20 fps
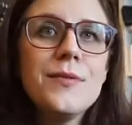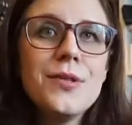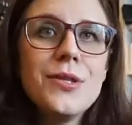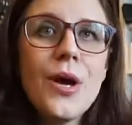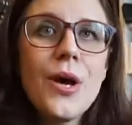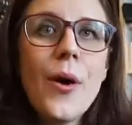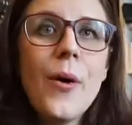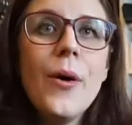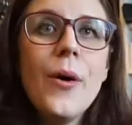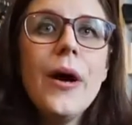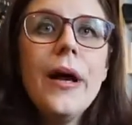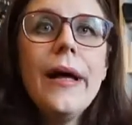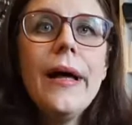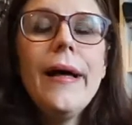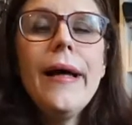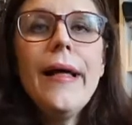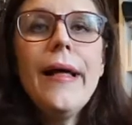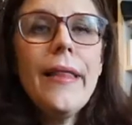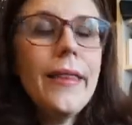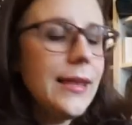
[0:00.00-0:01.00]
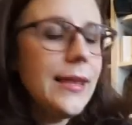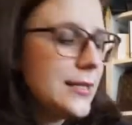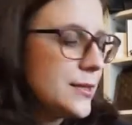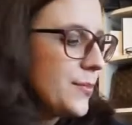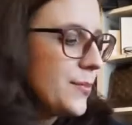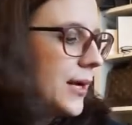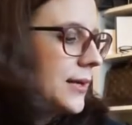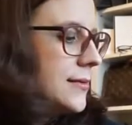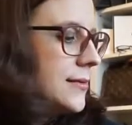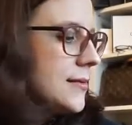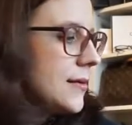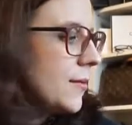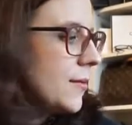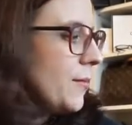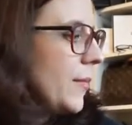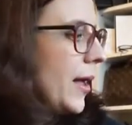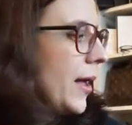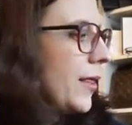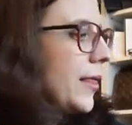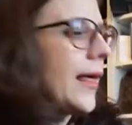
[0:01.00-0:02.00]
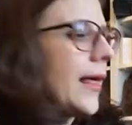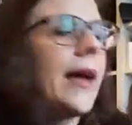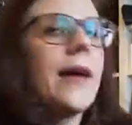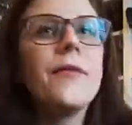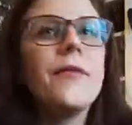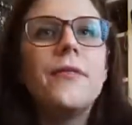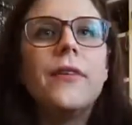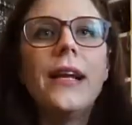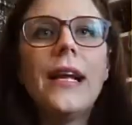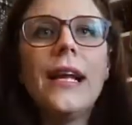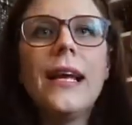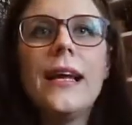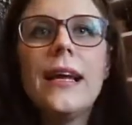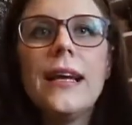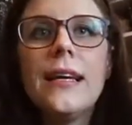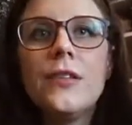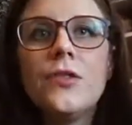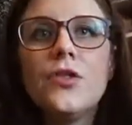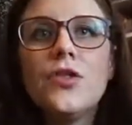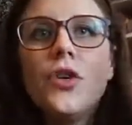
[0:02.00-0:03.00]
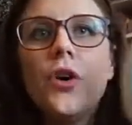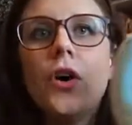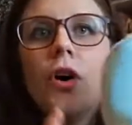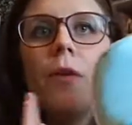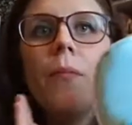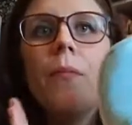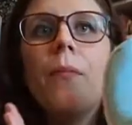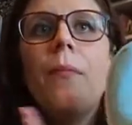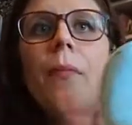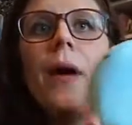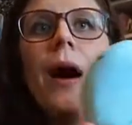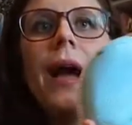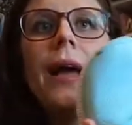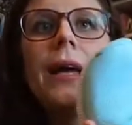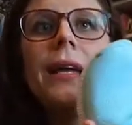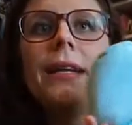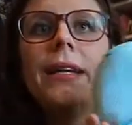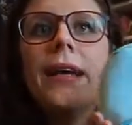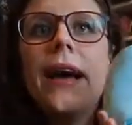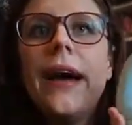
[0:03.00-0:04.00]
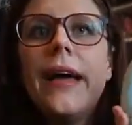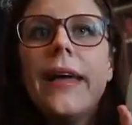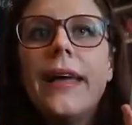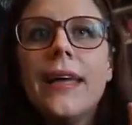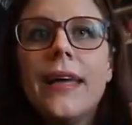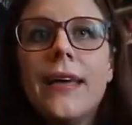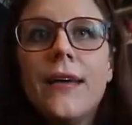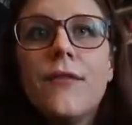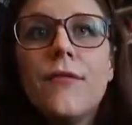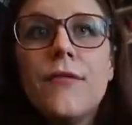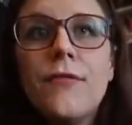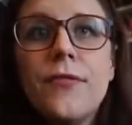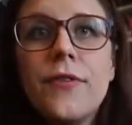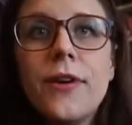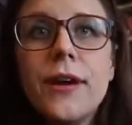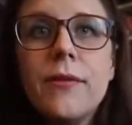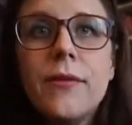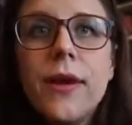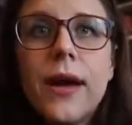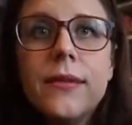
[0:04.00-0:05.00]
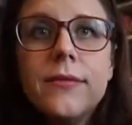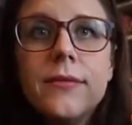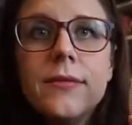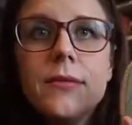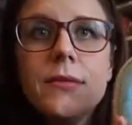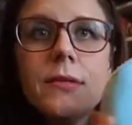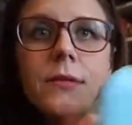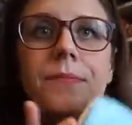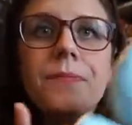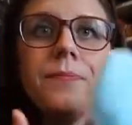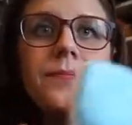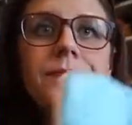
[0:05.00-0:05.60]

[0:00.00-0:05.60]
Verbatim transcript: So this month, month I really enjoy my Nike free runs.